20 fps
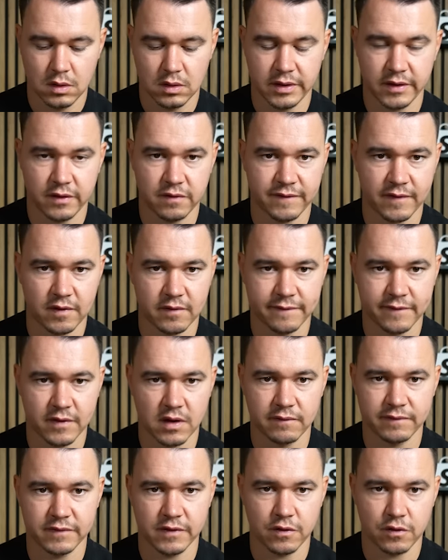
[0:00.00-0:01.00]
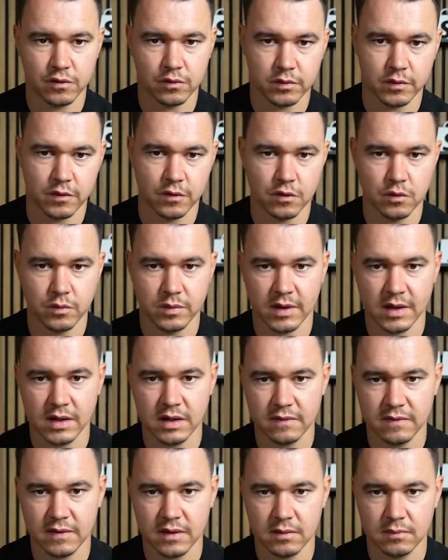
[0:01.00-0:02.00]
Let's verify if this store is doing
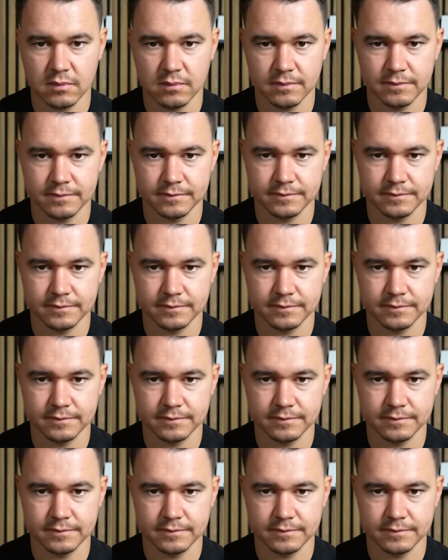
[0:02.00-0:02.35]
anything.